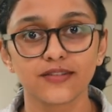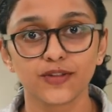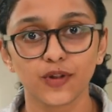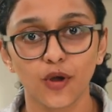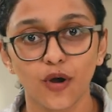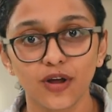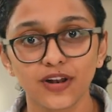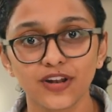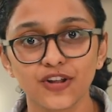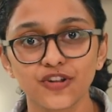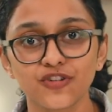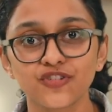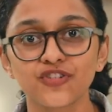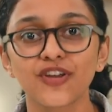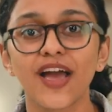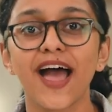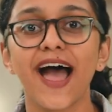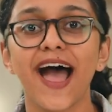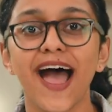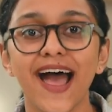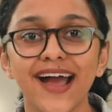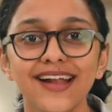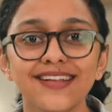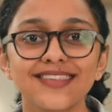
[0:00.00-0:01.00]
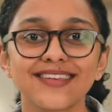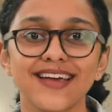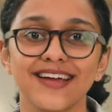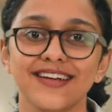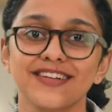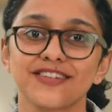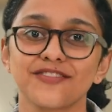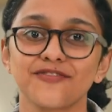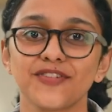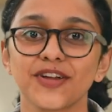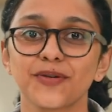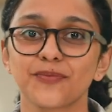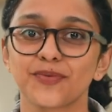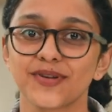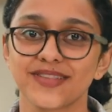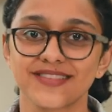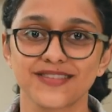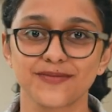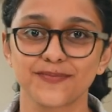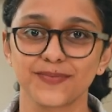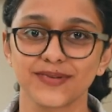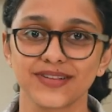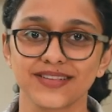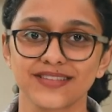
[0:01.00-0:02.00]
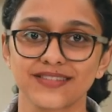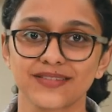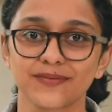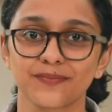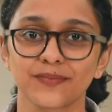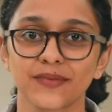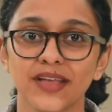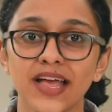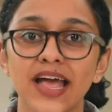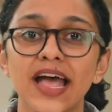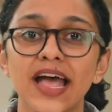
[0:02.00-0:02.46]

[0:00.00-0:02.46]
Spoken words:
knowledge and scientific principles.